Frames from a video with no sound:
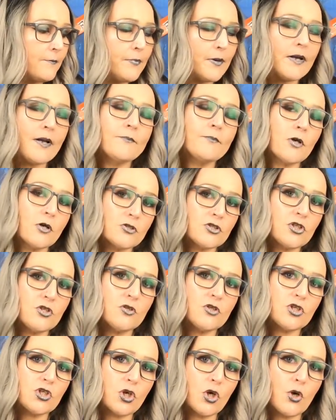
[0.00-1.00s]
but I'm not
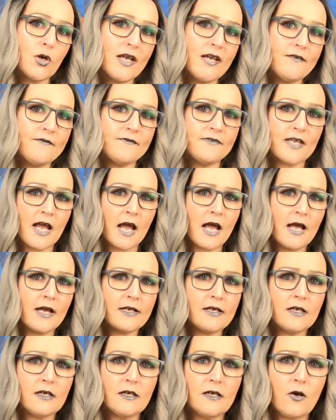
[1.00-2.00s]
too sure if
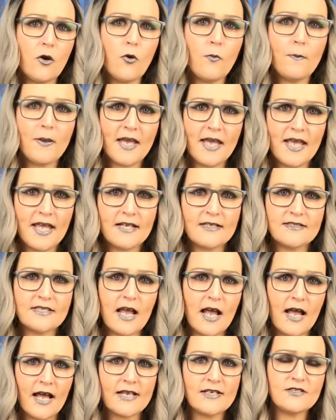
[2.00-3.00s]
darker opaque
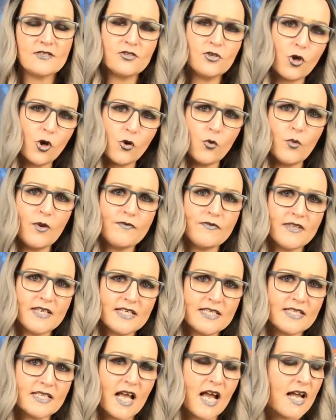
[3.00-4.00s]
tights go with
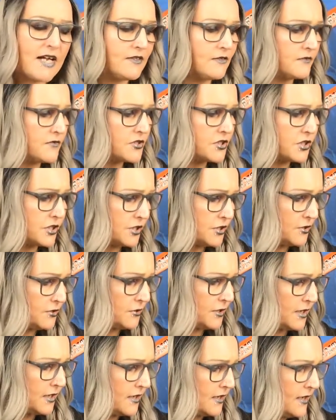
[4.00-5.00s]
this kind of shoe.